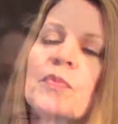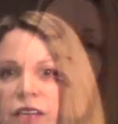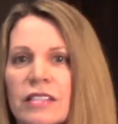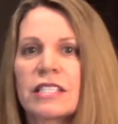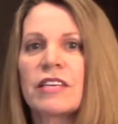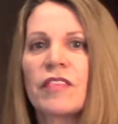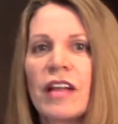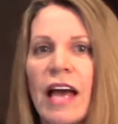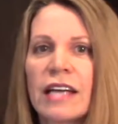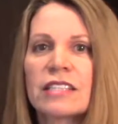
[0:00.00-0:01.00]
The
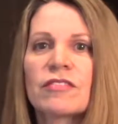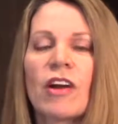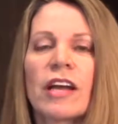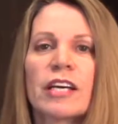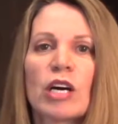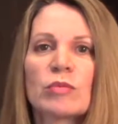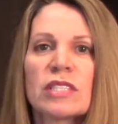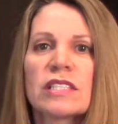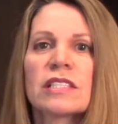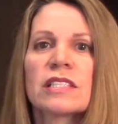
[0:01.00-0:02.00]
T-fal Actifry comes
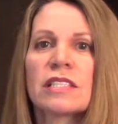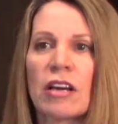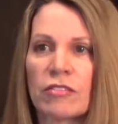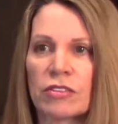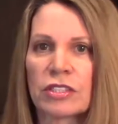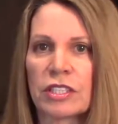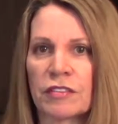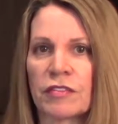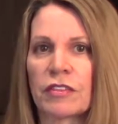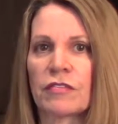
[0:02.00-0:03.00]
in several
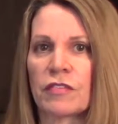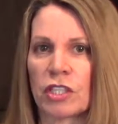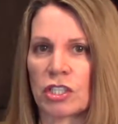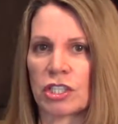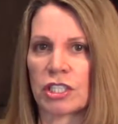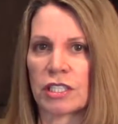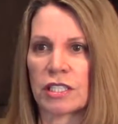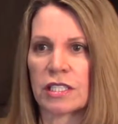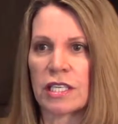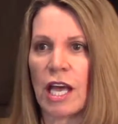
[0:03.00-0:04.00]
different
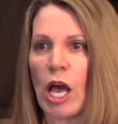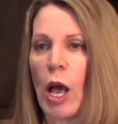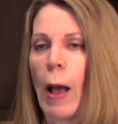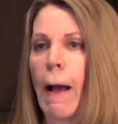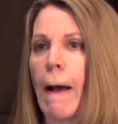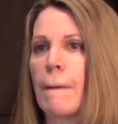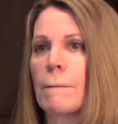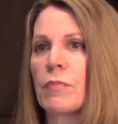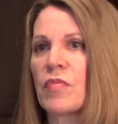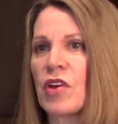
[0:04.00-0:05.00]
versions.
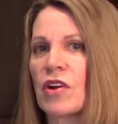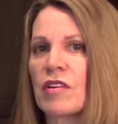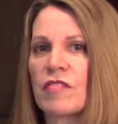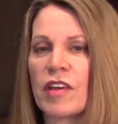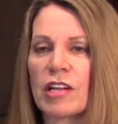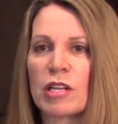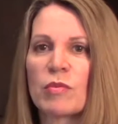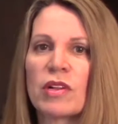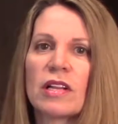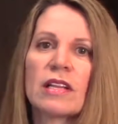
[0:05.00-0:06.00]
They're
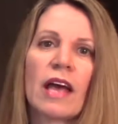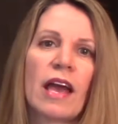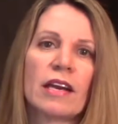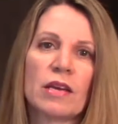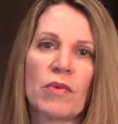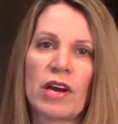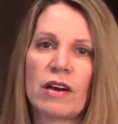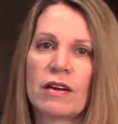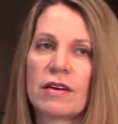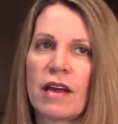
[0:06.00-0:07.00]
available
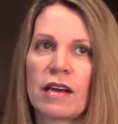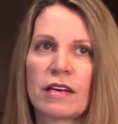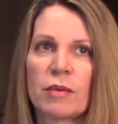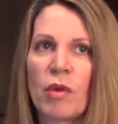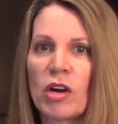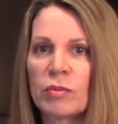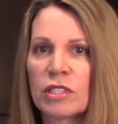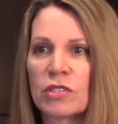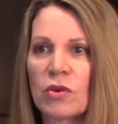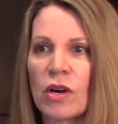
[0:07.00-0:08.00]
anywhere, any department
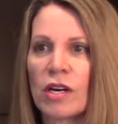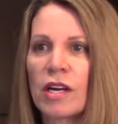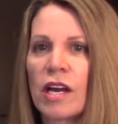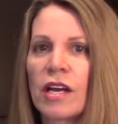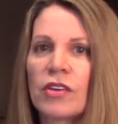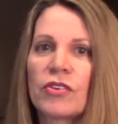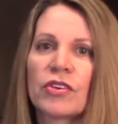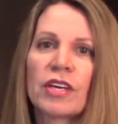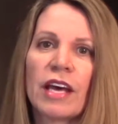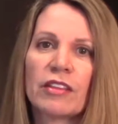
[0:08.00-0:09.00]
store. You
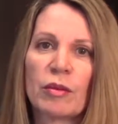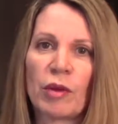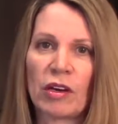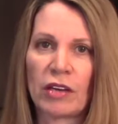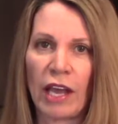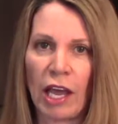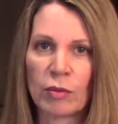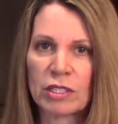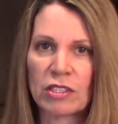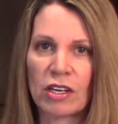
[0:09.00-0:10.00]
can get them on
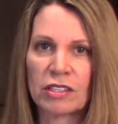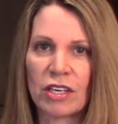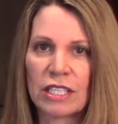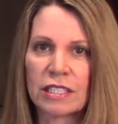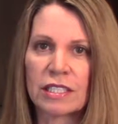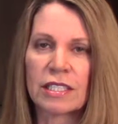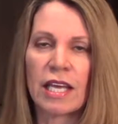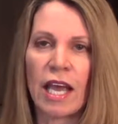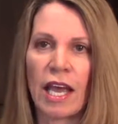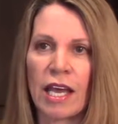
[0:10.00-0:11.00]

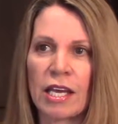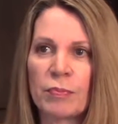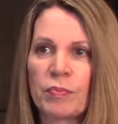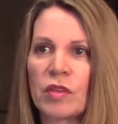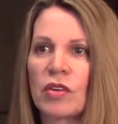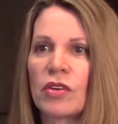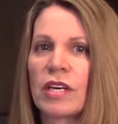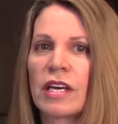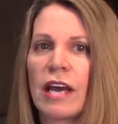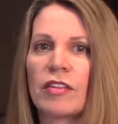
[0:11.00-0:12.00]
Amazon.ca. You
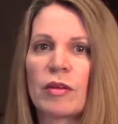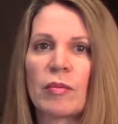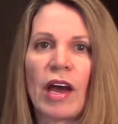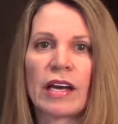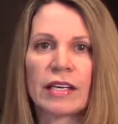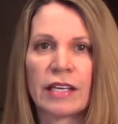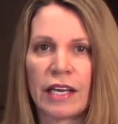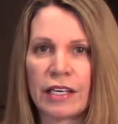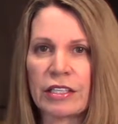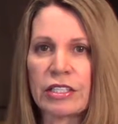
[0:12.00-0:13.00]
can get them at
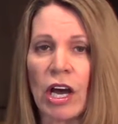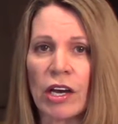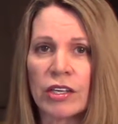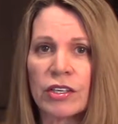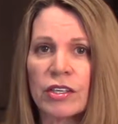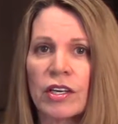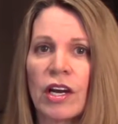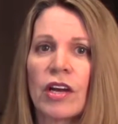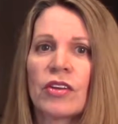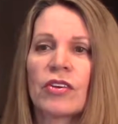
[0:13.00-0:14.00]
Canadian Tire.
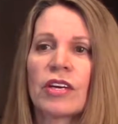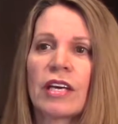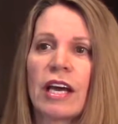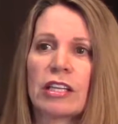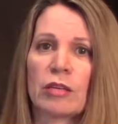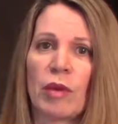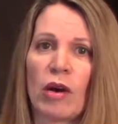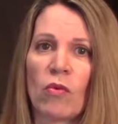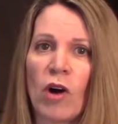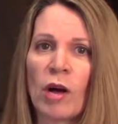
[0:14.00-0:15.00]
You can get them
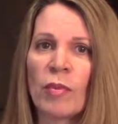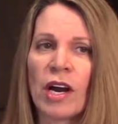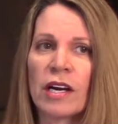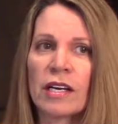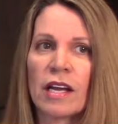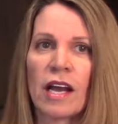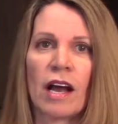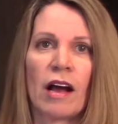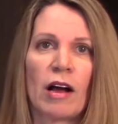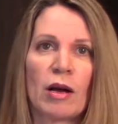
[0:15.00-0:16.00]
at Walmart.
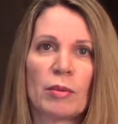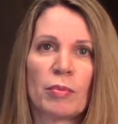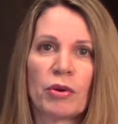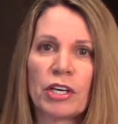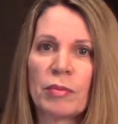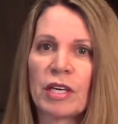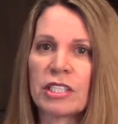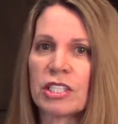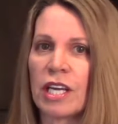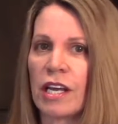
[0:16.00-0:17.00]
Pretty
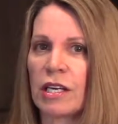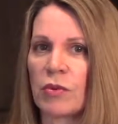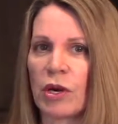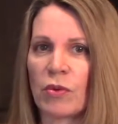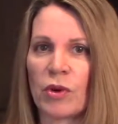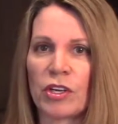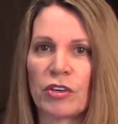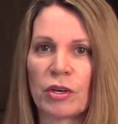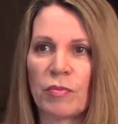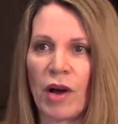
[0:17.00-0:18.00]
much anywhere where you
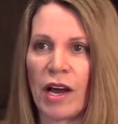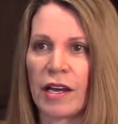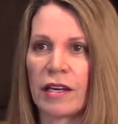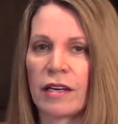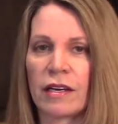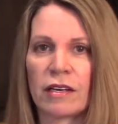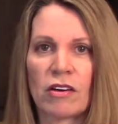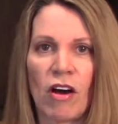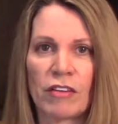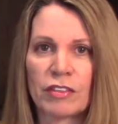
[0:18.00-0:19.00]
can buy a
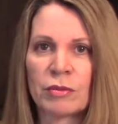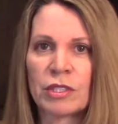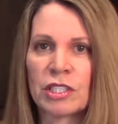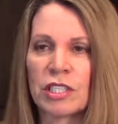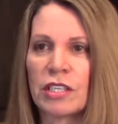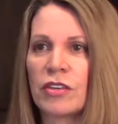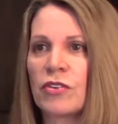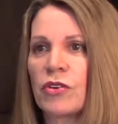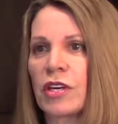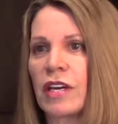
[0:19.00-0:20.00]
coffee machine,
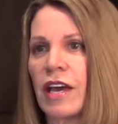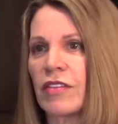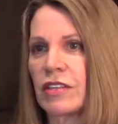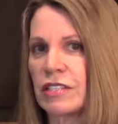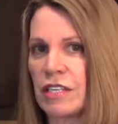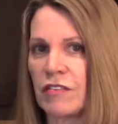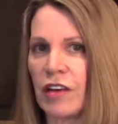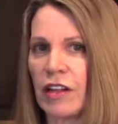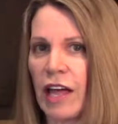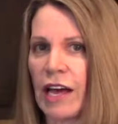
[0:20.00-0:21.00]
you can get the
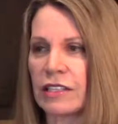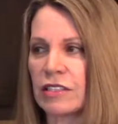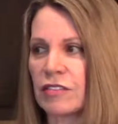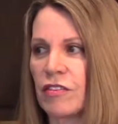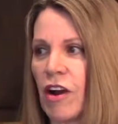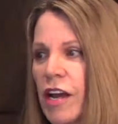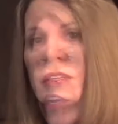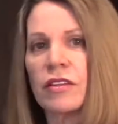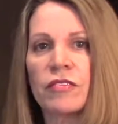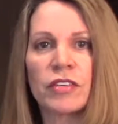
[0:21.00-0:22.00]
T-fal
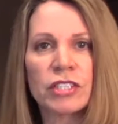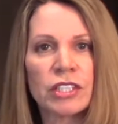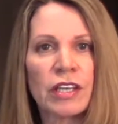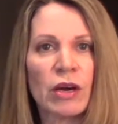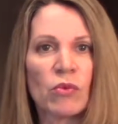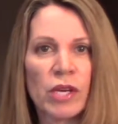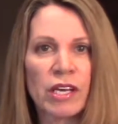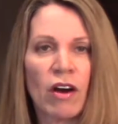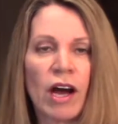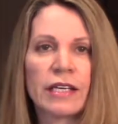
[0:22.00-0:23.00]
Actifry. The version that we
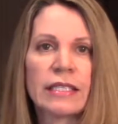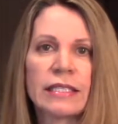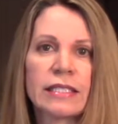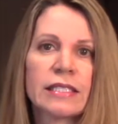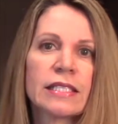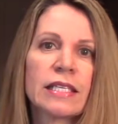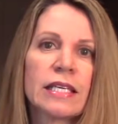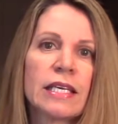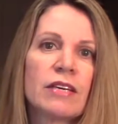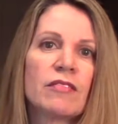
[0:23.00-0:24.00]
got is
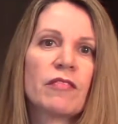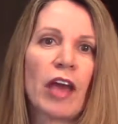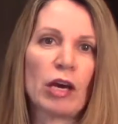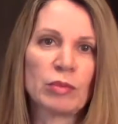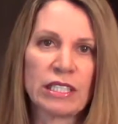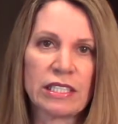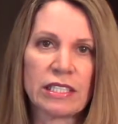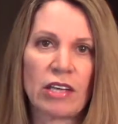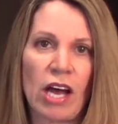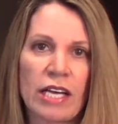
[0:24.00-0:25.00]
the family
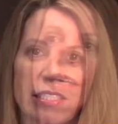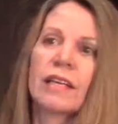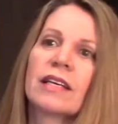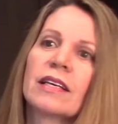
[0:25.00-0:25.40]
size.